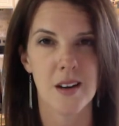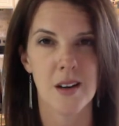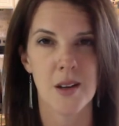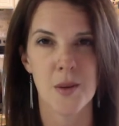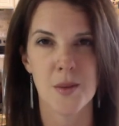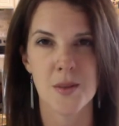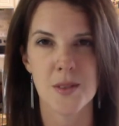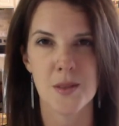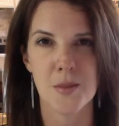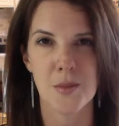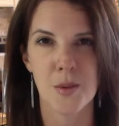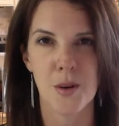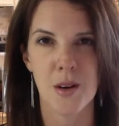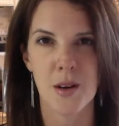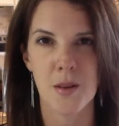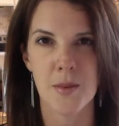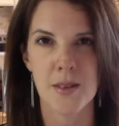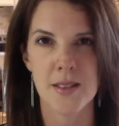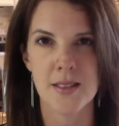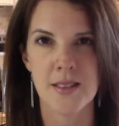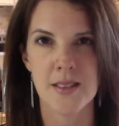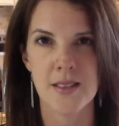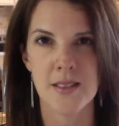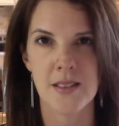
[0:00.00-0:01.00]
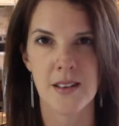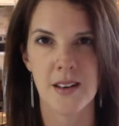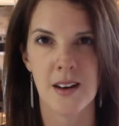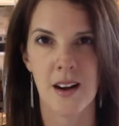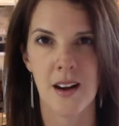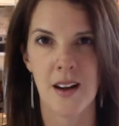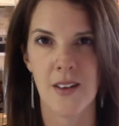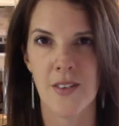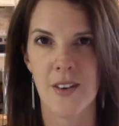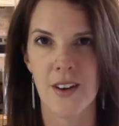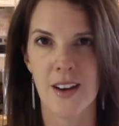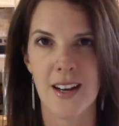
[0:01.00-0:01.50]
Who wants a boring business card?
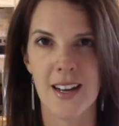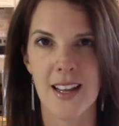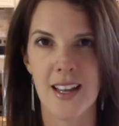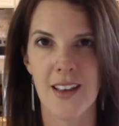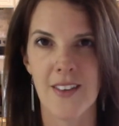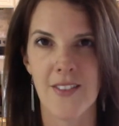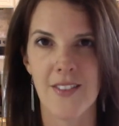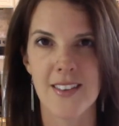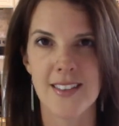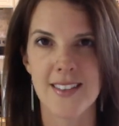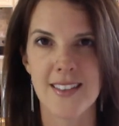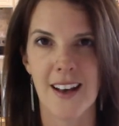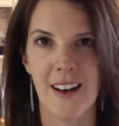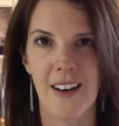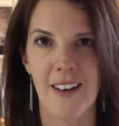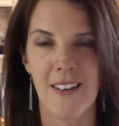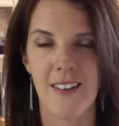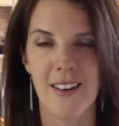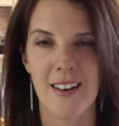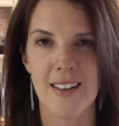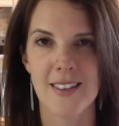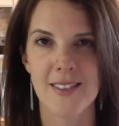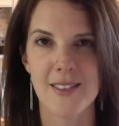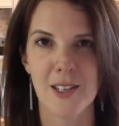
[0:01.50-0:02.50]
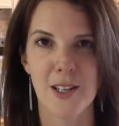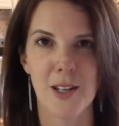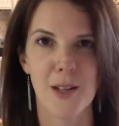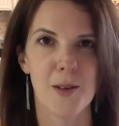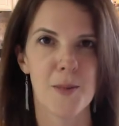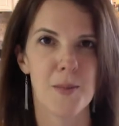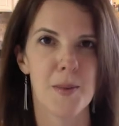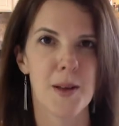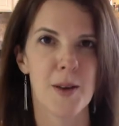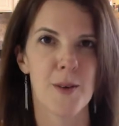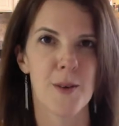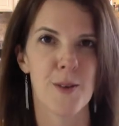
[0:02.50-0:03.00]
If you're going to give this out and it's going to
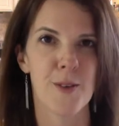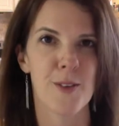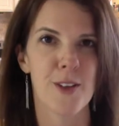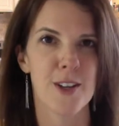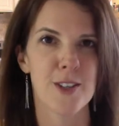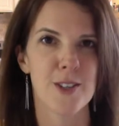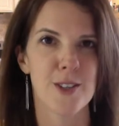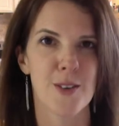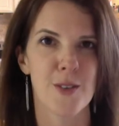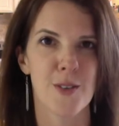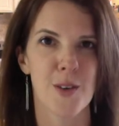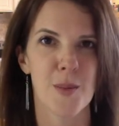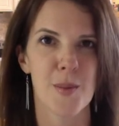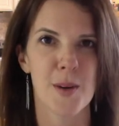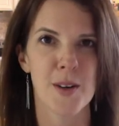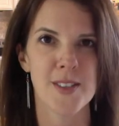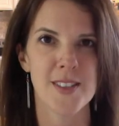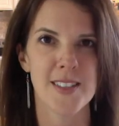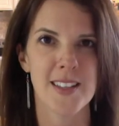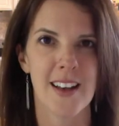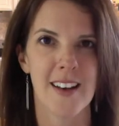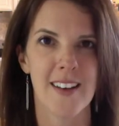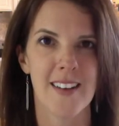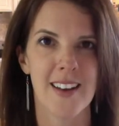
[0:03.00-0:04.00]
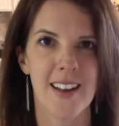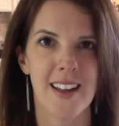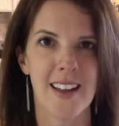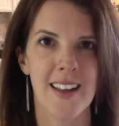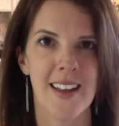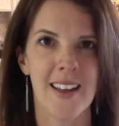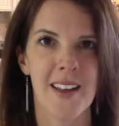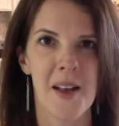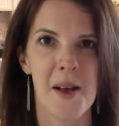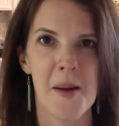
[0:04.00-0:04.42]
be a reflection of your personality,